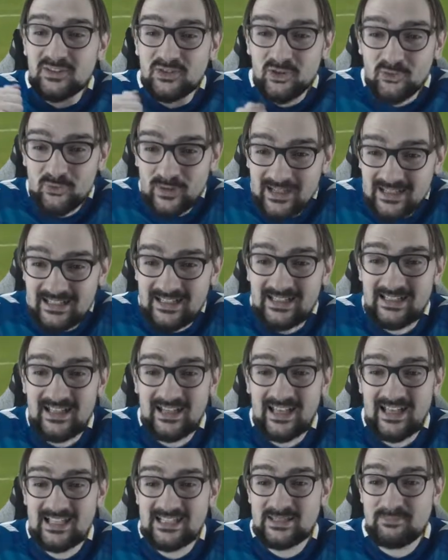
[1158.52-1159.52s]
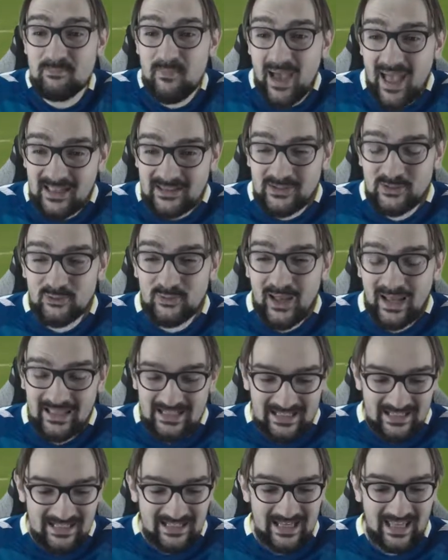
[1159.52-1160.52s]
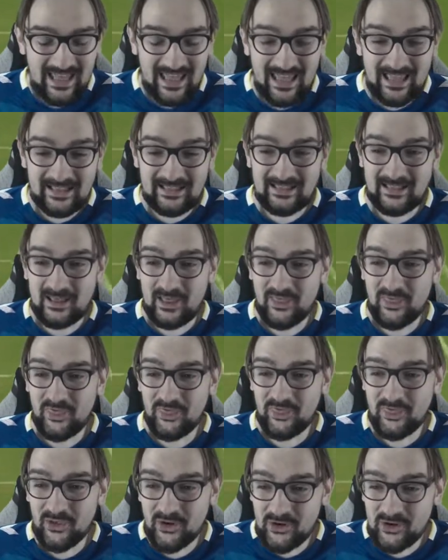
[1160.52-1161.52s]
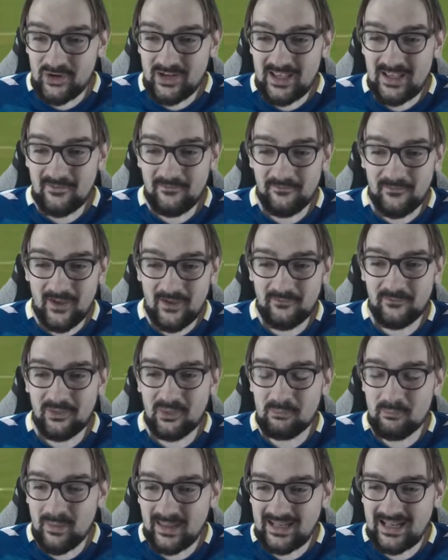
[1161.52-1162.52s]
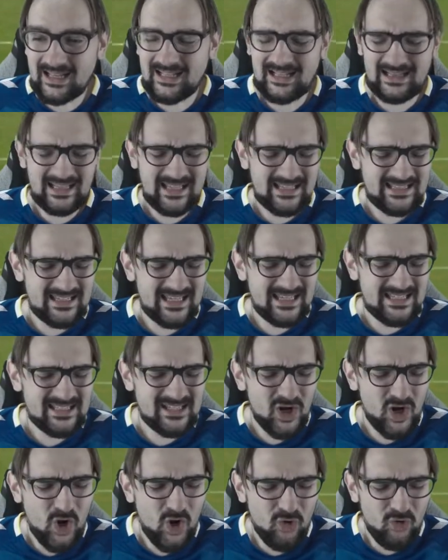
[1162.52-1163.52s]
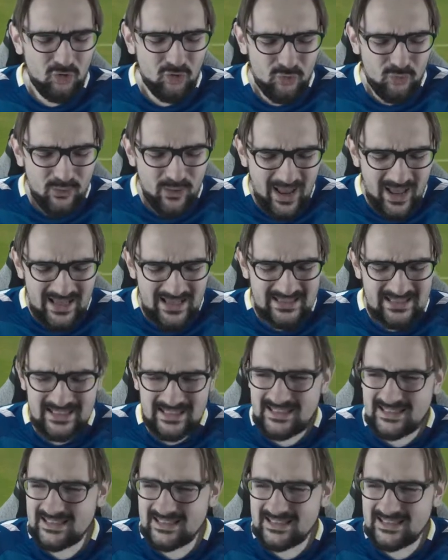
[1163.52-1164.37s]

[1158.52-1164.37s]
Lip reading: 3-0 against Man United in the 35th minute. This is crazy